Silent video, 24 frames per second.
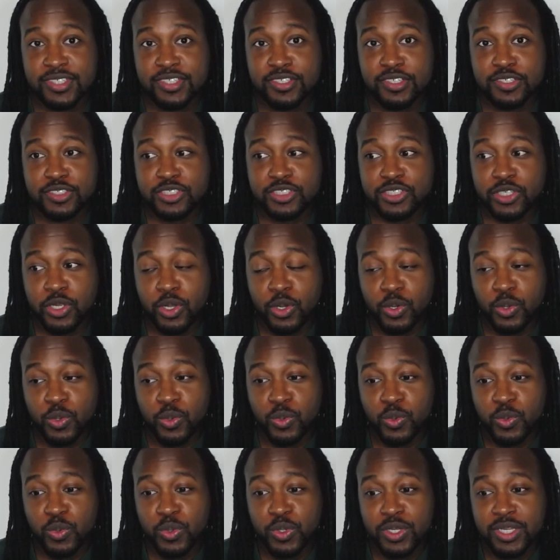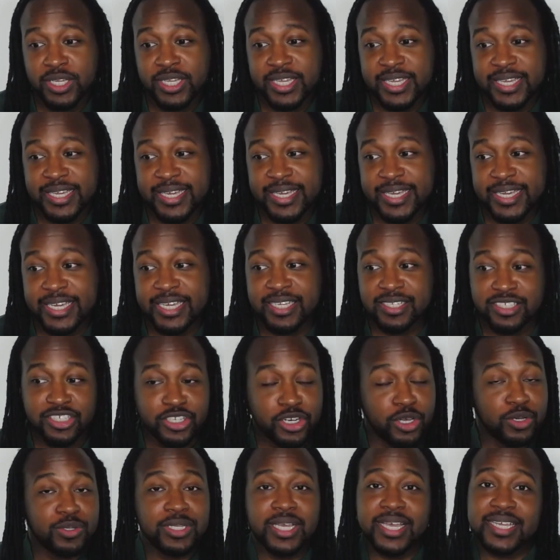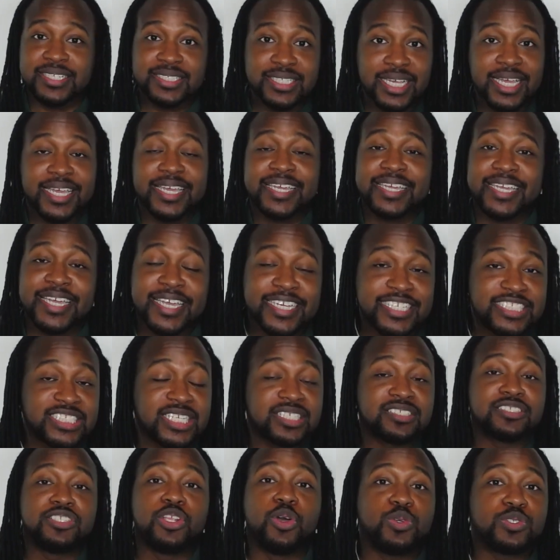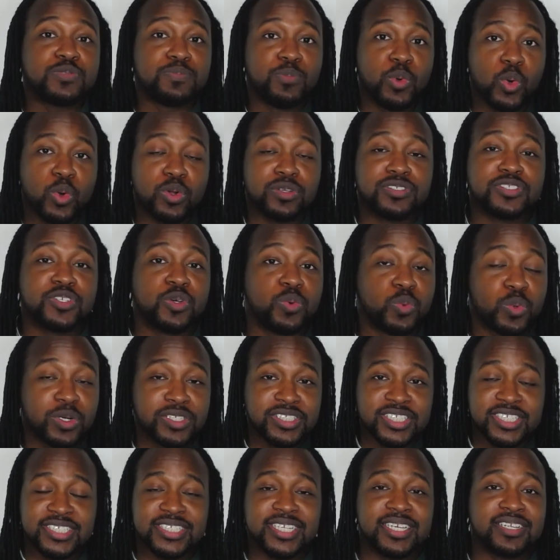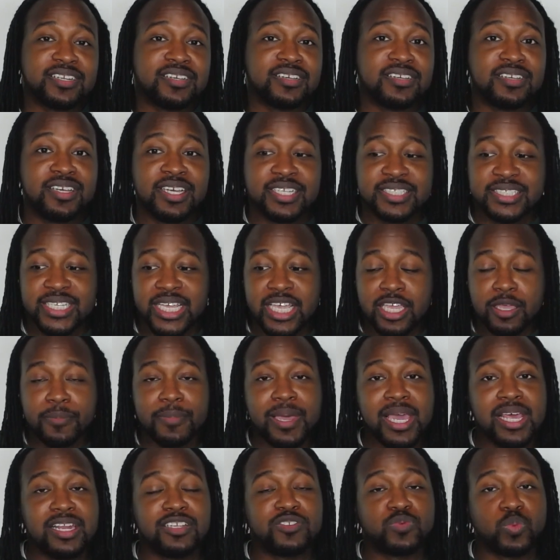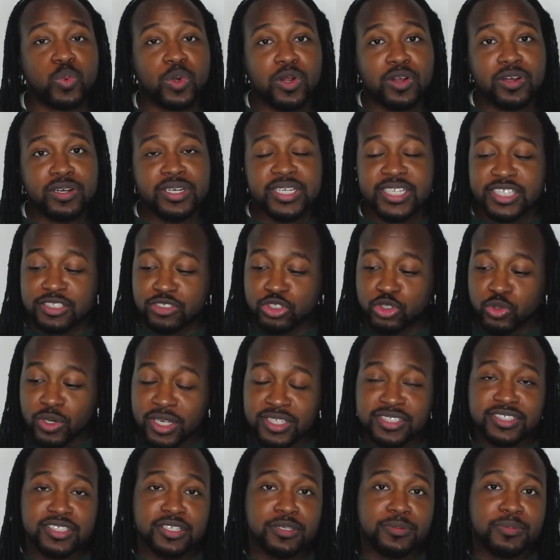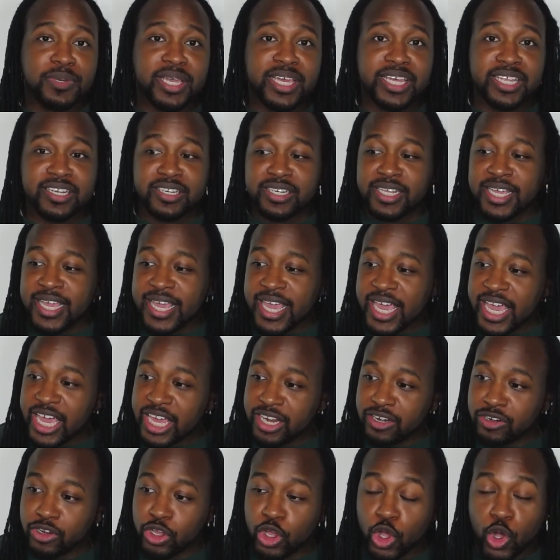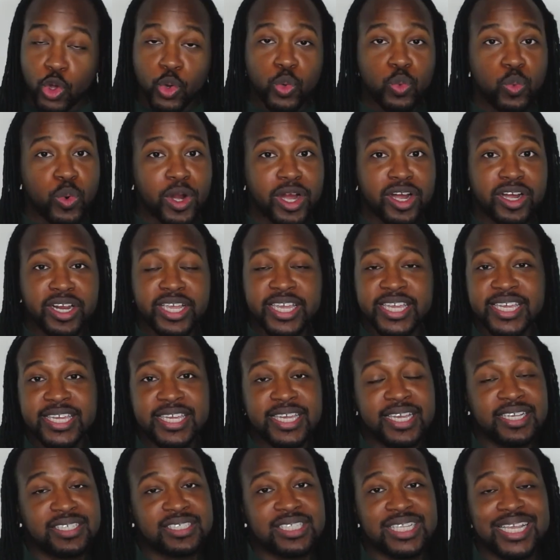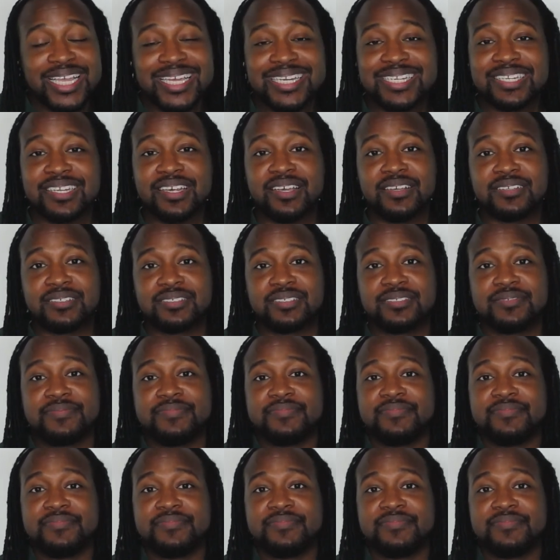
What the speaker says: So he, you know, like I said, he just knows more. So we're just going to take him at his word and trust him and go where he is leading us.